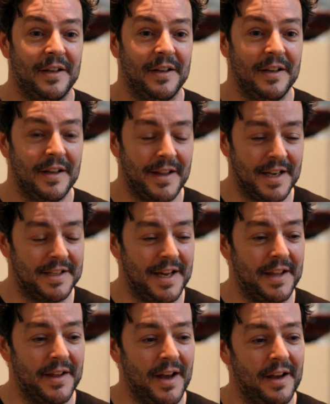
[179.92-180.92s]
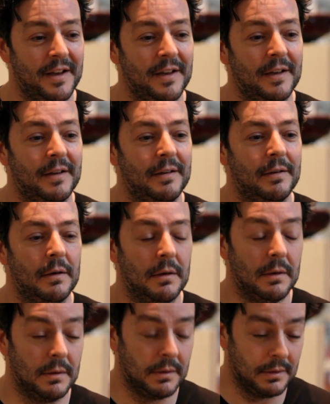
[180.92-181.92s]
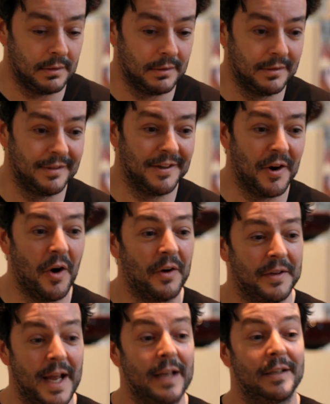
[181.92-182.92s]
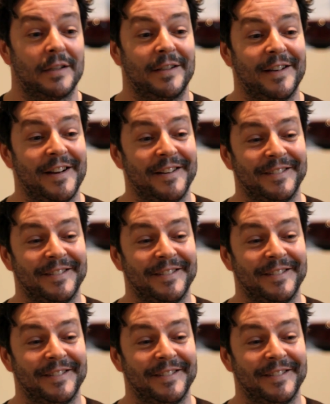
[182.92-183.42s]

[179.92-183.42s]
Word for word: and then it's either. Oh, oh yes, you know.